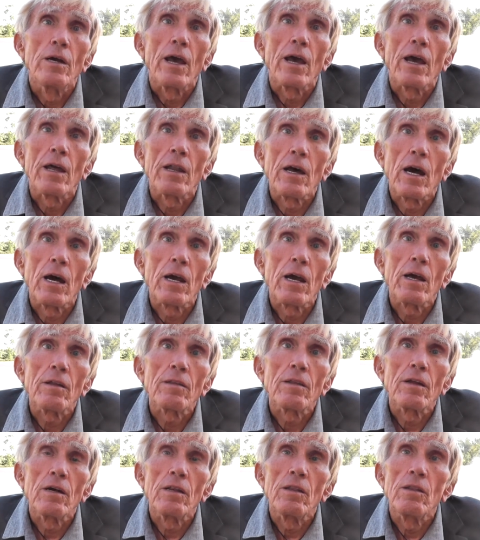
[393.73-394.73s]
and I
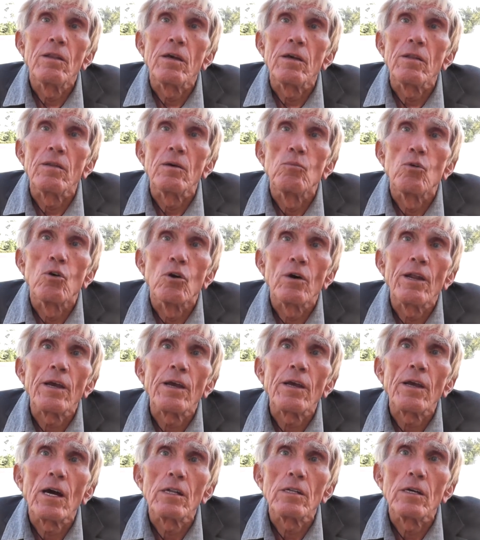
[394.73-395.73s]
had done in the morning